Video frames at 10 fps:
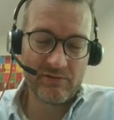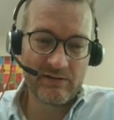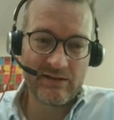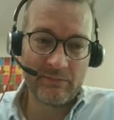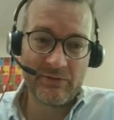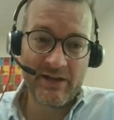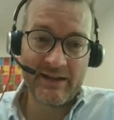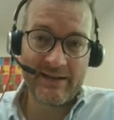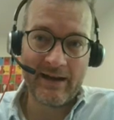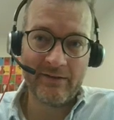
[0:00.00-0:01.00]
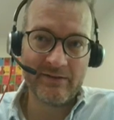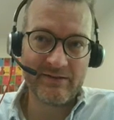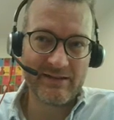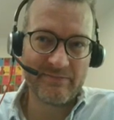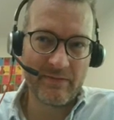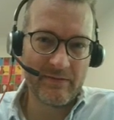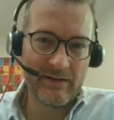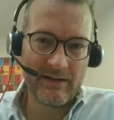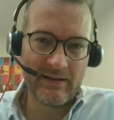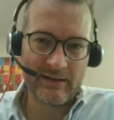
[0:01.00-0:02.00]
wget down, is
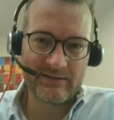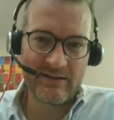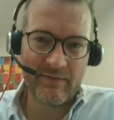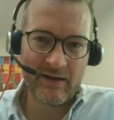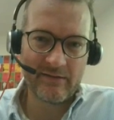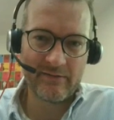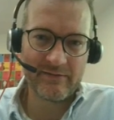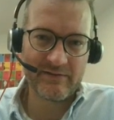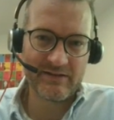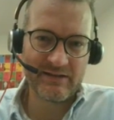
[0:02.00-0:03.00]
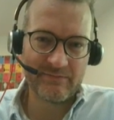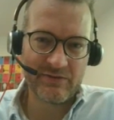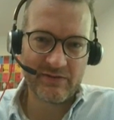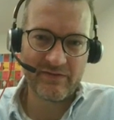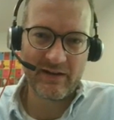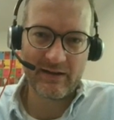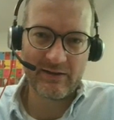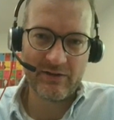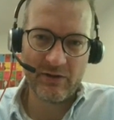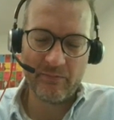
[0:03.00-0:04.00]
like somehow to some sort of like
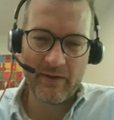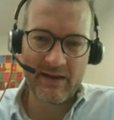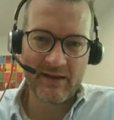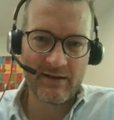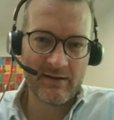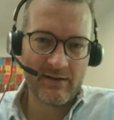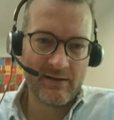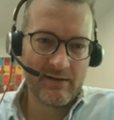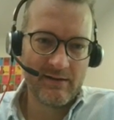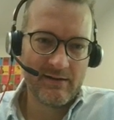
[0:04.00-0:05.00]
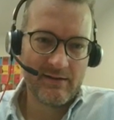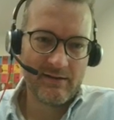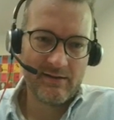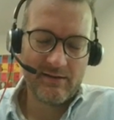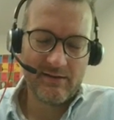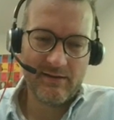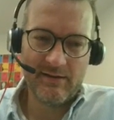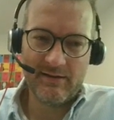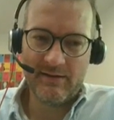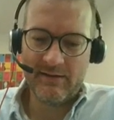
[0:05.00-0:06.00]
make
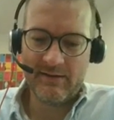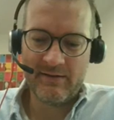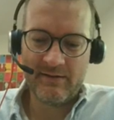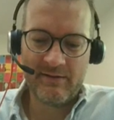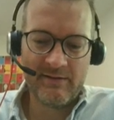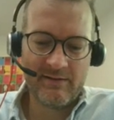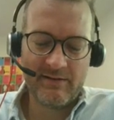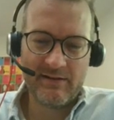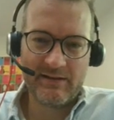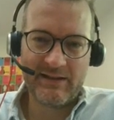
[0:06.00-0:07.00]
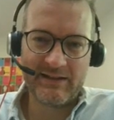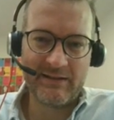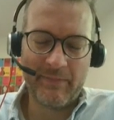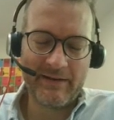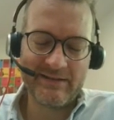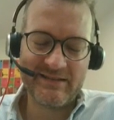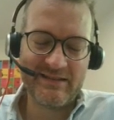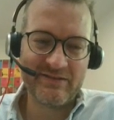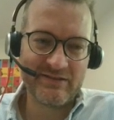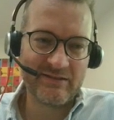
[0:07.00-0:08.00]
get
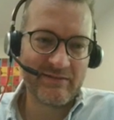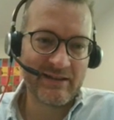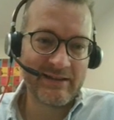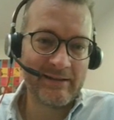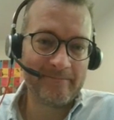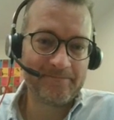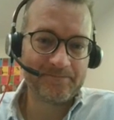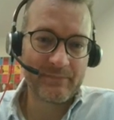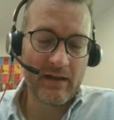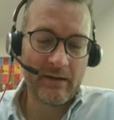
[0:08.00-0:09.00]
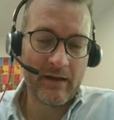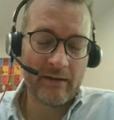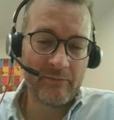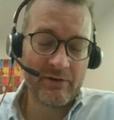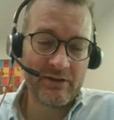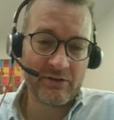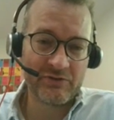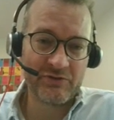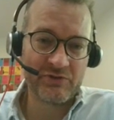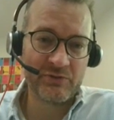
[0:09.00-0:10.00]
dependencies or something like that. I'm really not too
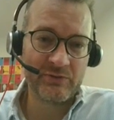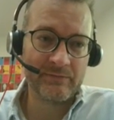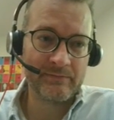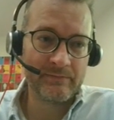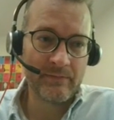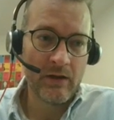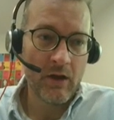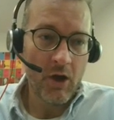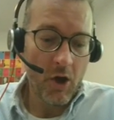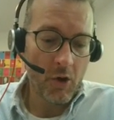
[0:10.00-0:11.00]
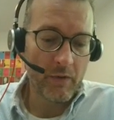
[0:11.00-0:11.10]
sure. Oh,